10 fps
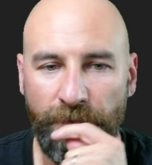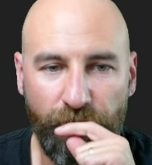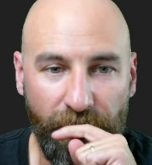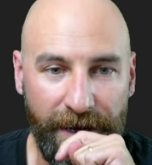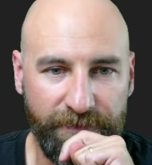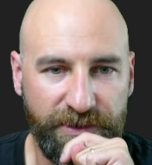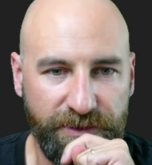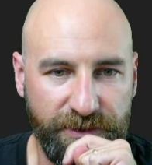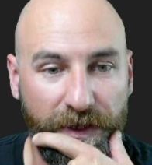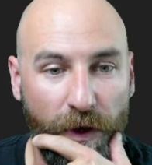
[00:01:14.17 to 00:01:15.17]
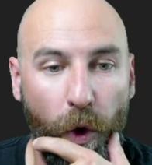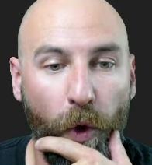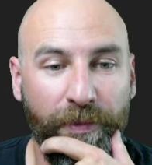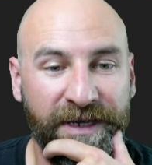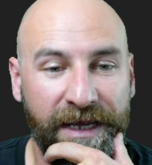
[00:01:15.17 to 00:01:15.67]
prompt to
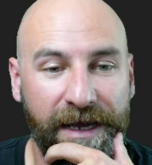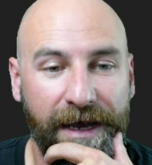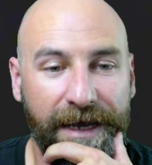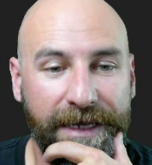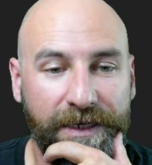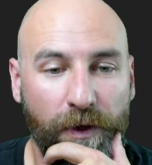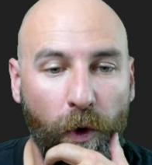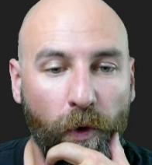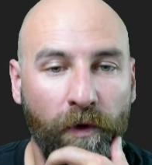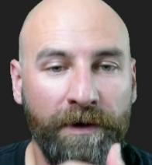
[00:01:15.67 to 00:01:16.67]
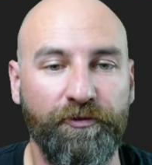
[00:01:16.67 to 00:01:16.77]
OpenAI O1